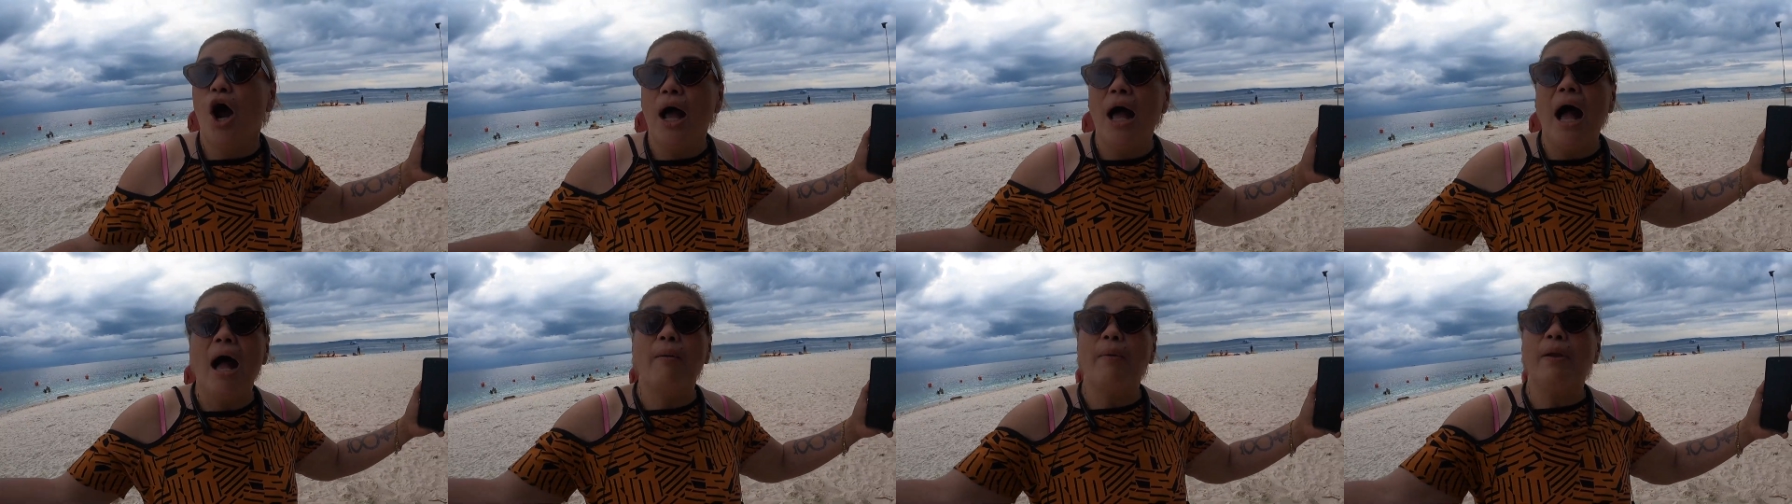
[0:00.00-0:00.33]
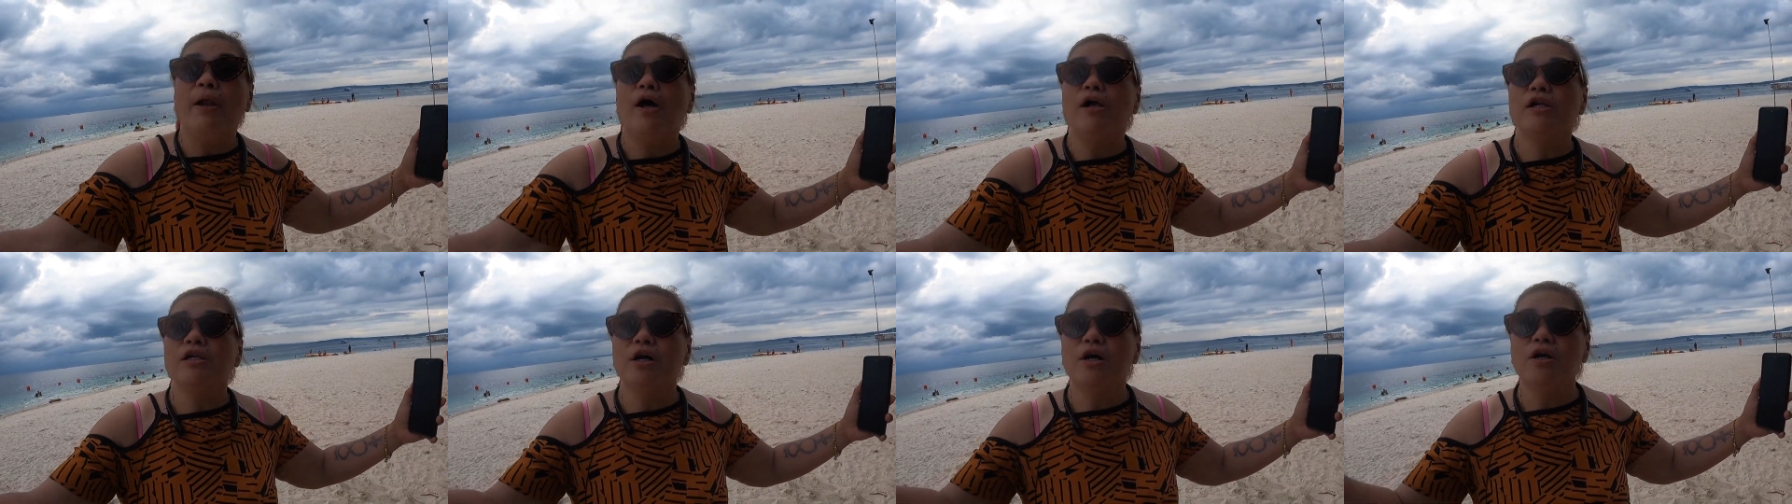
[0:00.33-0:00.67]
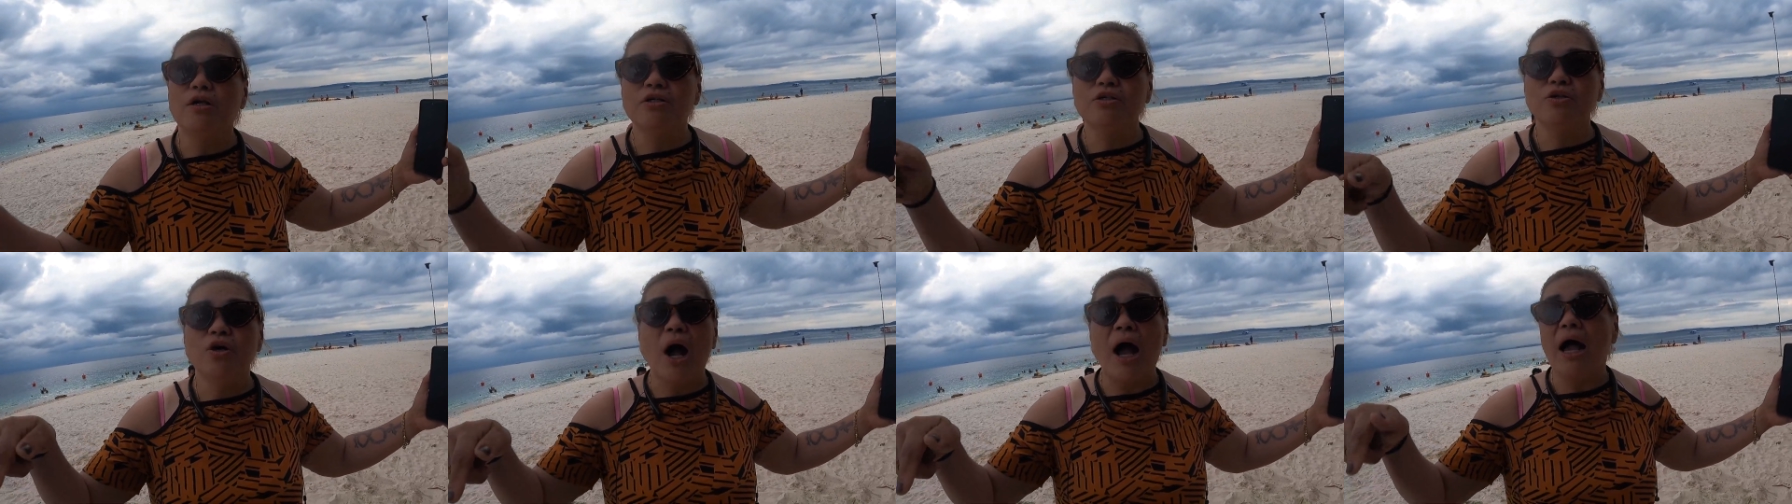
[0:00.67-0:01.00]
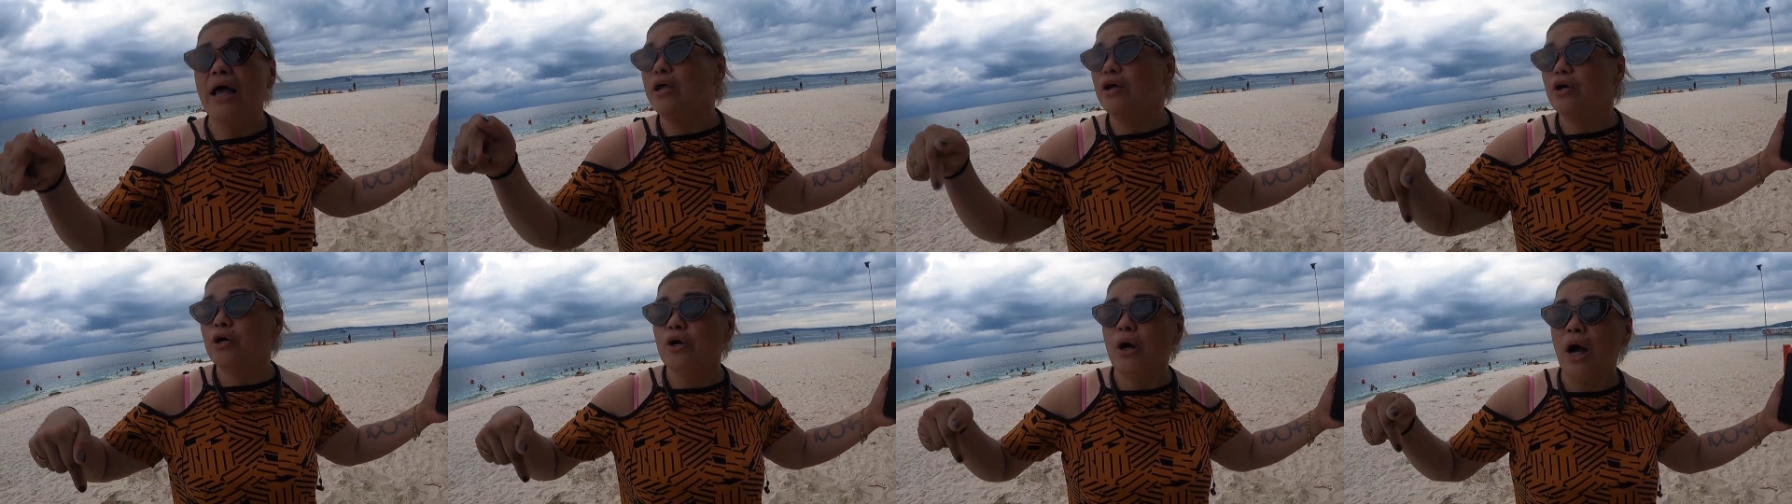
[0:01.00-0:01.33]
Uh, I will also.
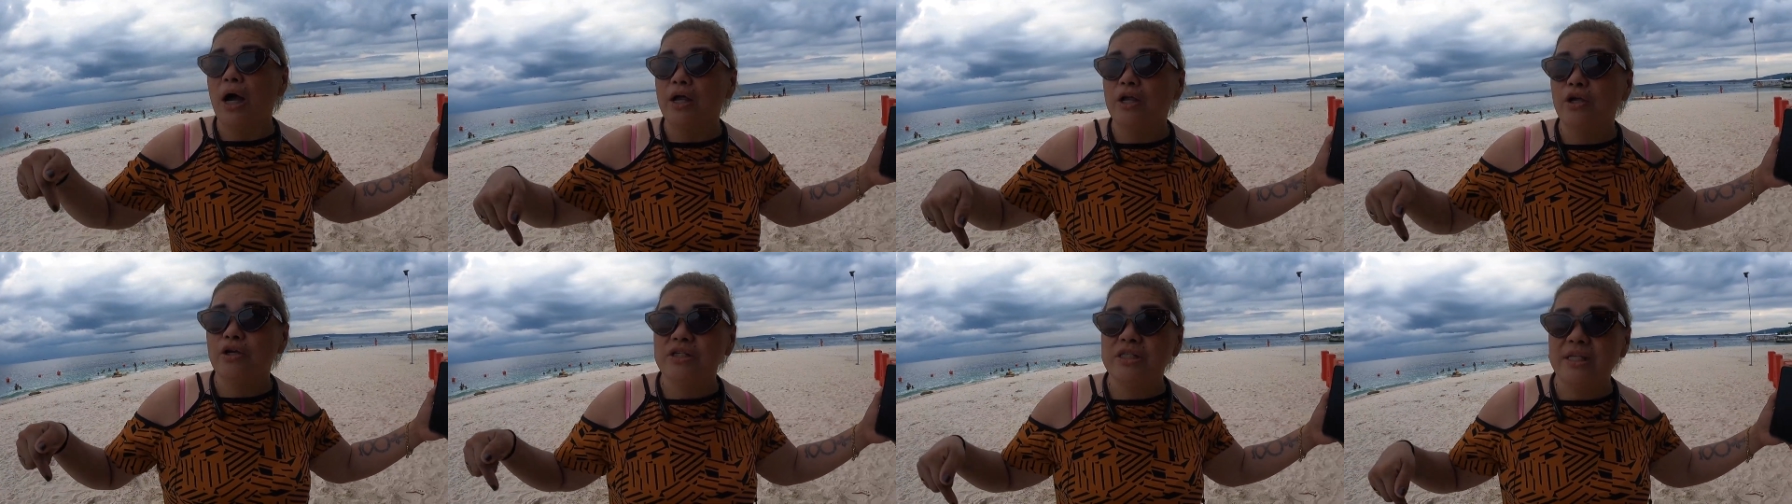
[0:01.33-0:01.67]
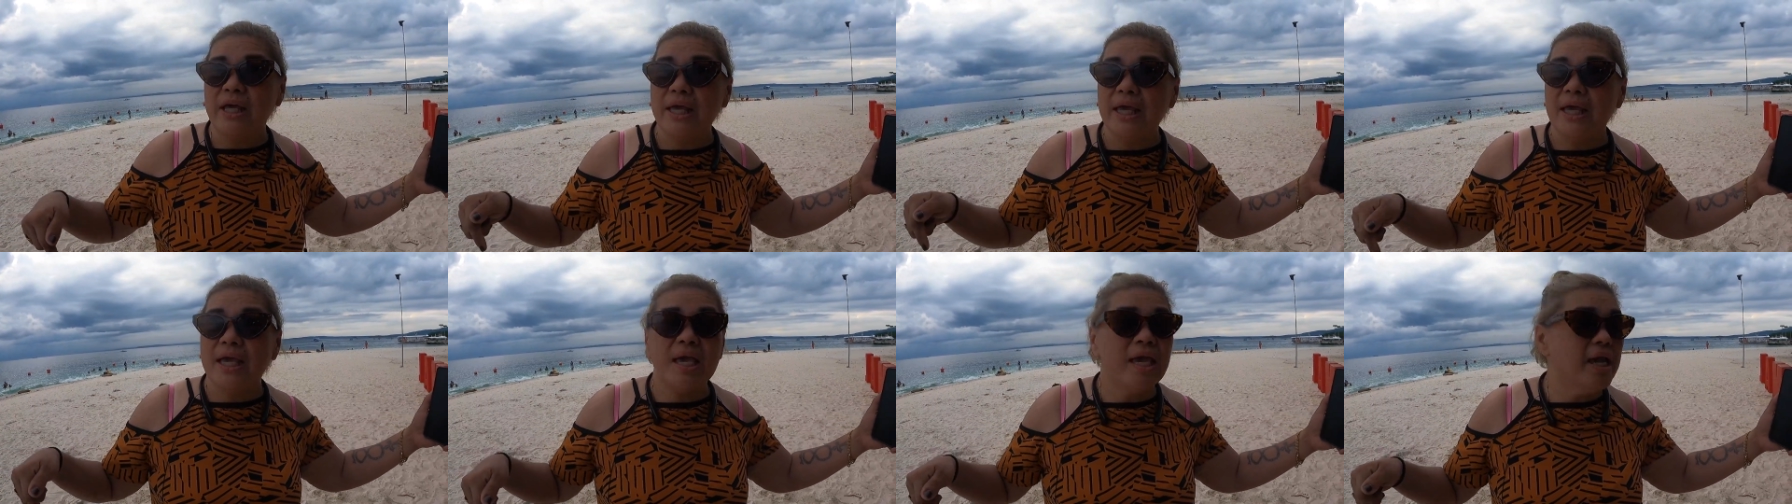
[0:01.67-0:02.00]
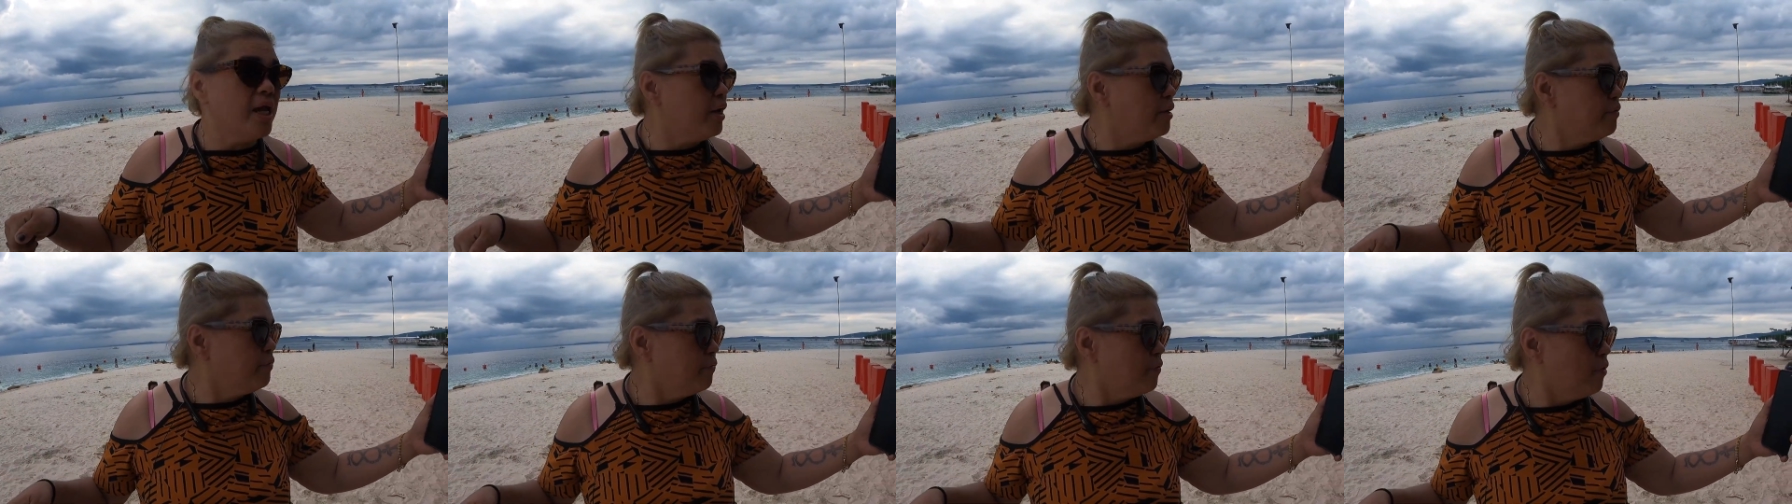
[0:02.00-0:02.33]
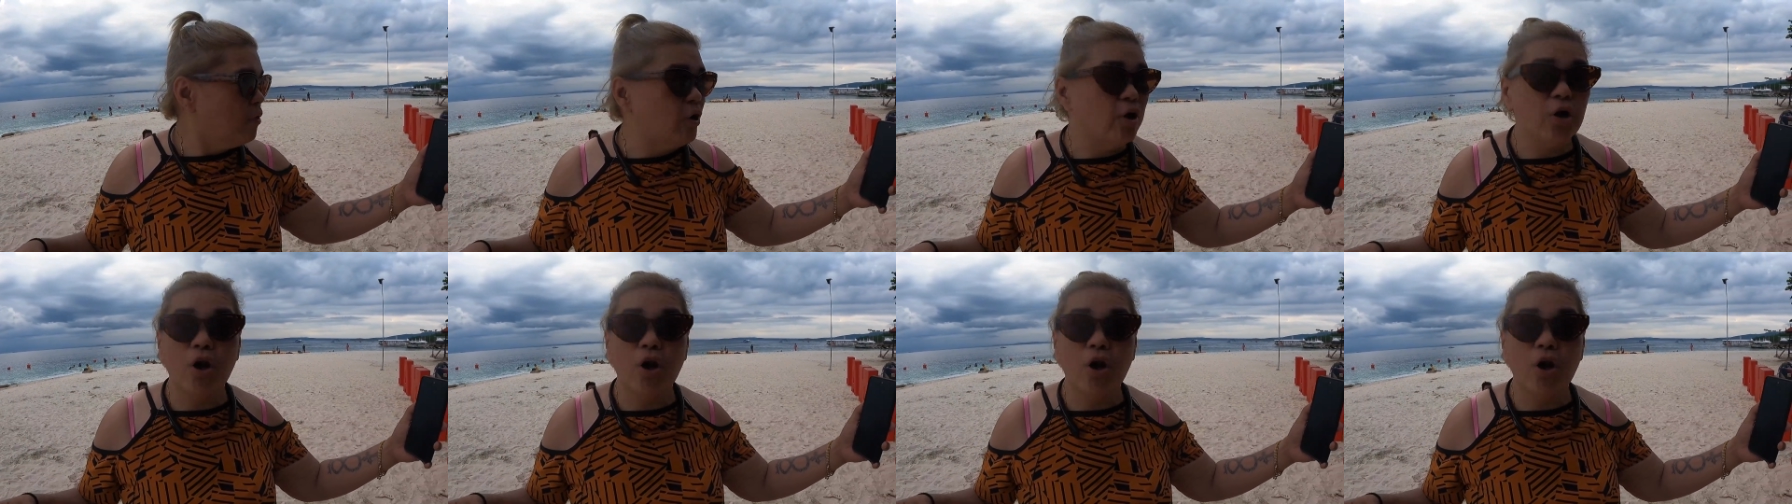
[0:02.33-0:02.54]
Are you are you staying here for